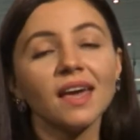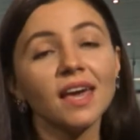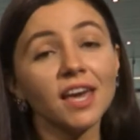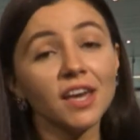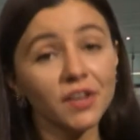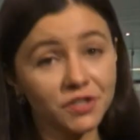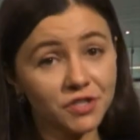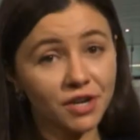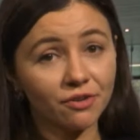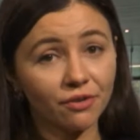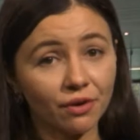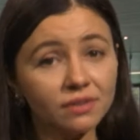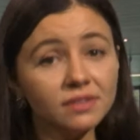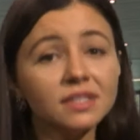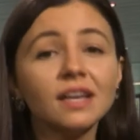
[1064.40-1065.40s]
In
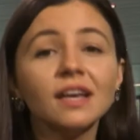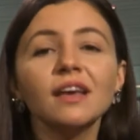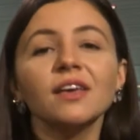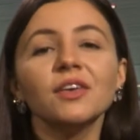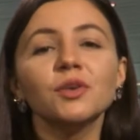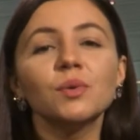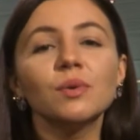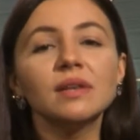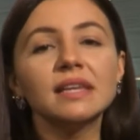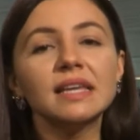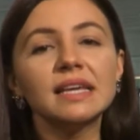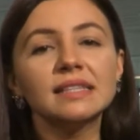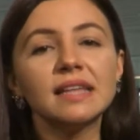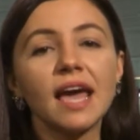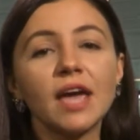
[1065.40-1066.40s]
general, you will
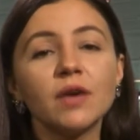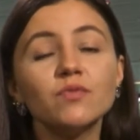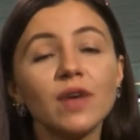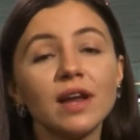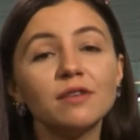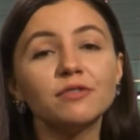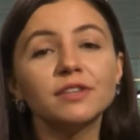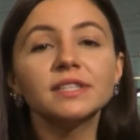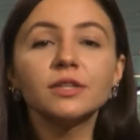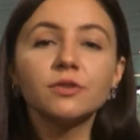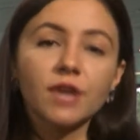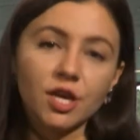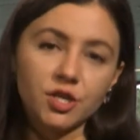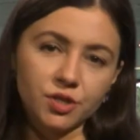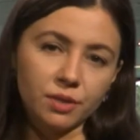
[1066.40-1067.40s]
need a relevant
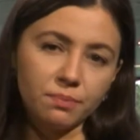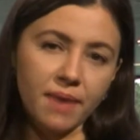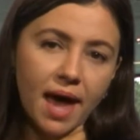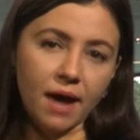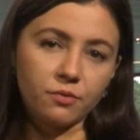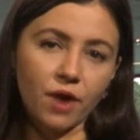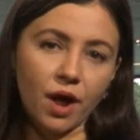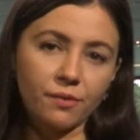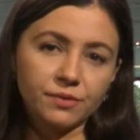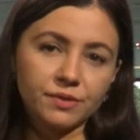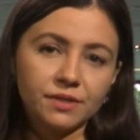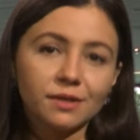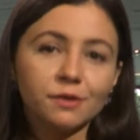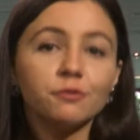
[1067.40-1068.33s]
educational background.